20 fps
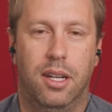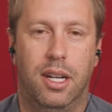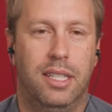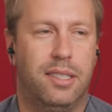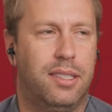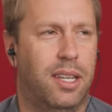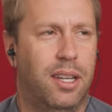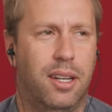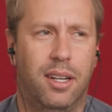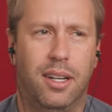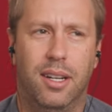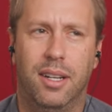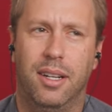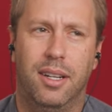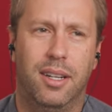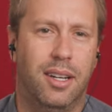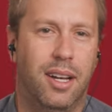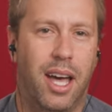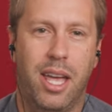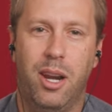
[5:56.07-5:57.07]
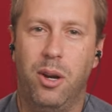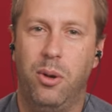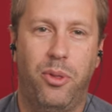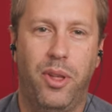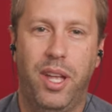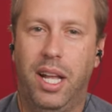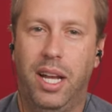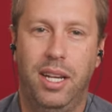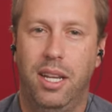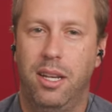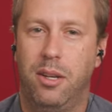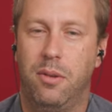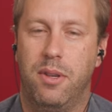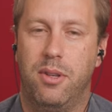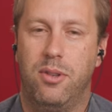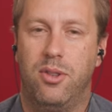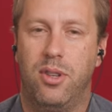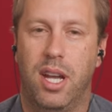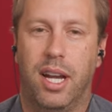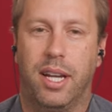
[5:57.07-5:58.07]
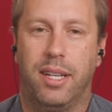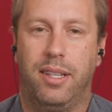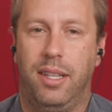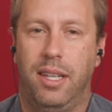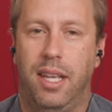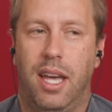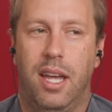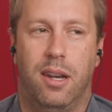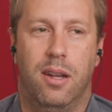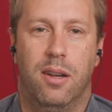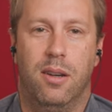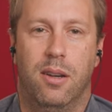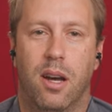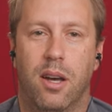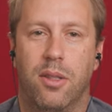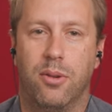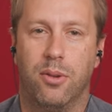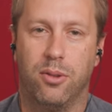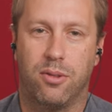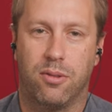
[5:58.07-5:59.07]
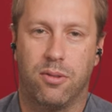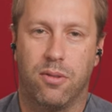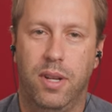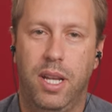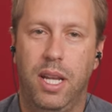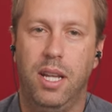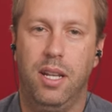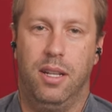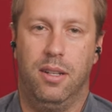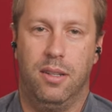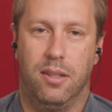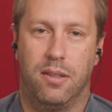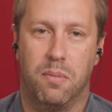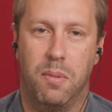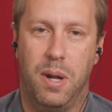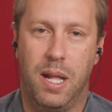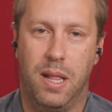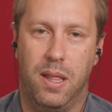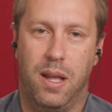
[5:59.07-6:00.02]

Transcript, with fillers: I say, uh, I don't think I need to inject yet another screen into my